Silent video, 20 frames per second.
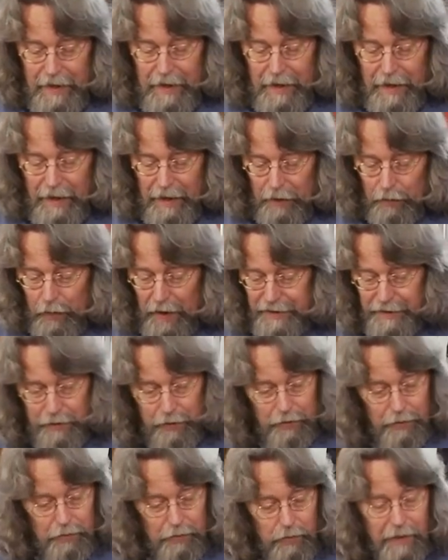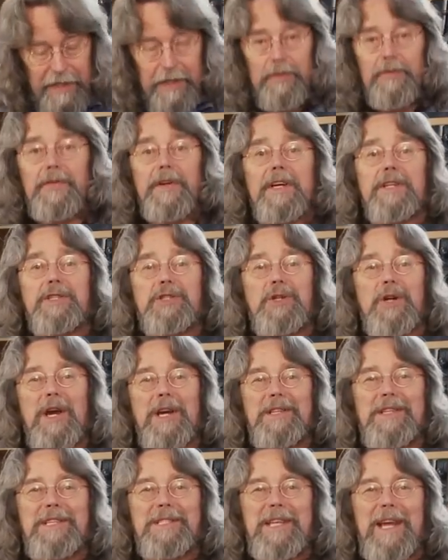Uh, when, you're, when you first
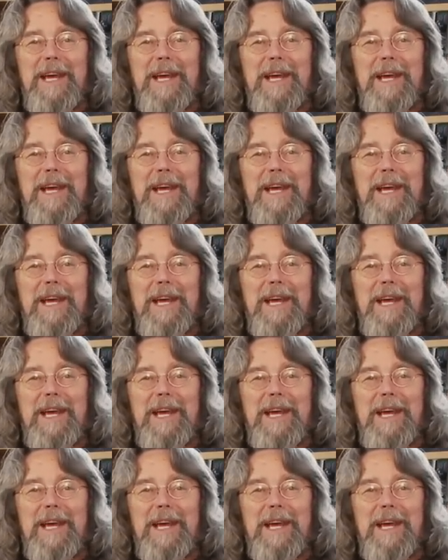try this